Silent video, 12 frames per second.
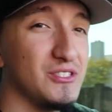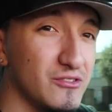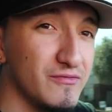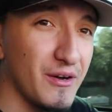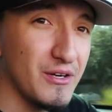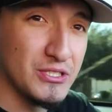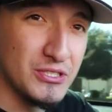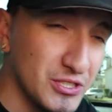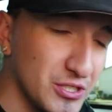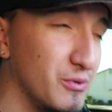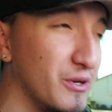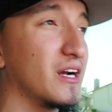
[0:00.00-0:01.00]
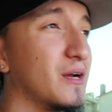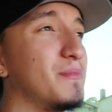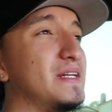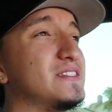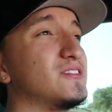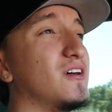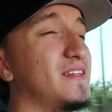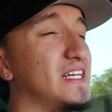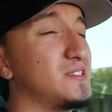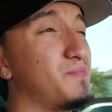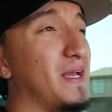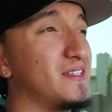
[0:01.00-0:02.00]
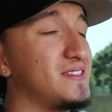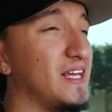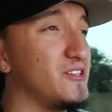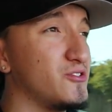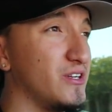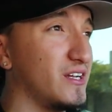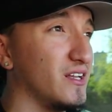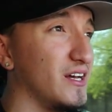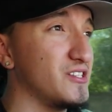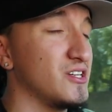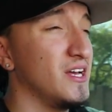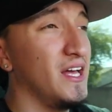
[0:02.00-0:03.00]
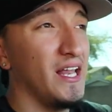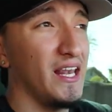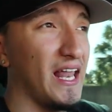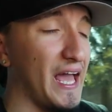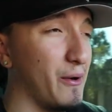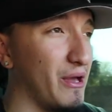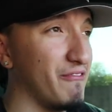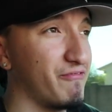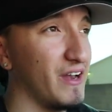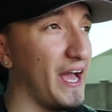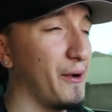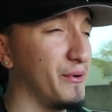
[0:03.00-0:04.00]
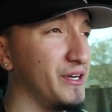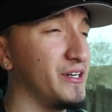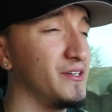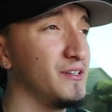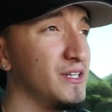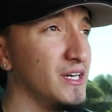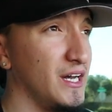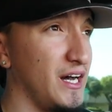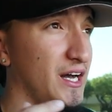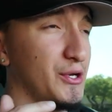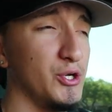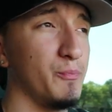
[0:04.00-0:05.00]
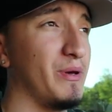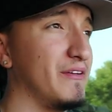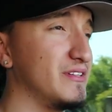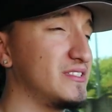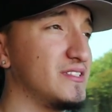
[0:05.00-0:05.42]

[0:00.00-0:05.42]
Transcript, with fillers: soon, very soon, we're going to be installing that spec stage three clutch, lightweight flywheel, uh, new pivot